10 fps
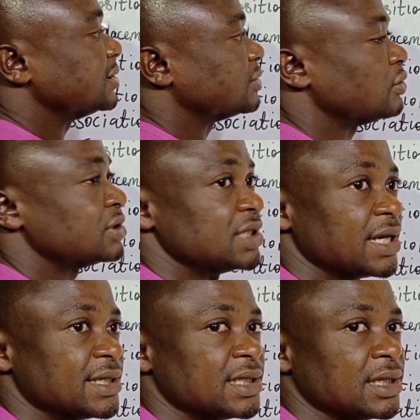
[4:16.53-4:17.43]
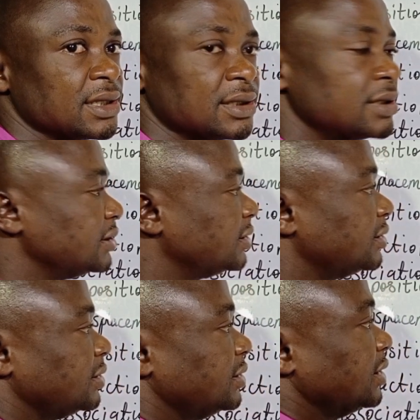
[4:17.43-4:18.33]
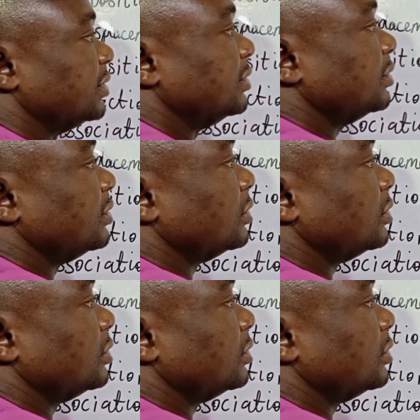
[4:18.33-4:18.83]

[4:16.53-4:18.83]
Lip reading: is oxidized here. Then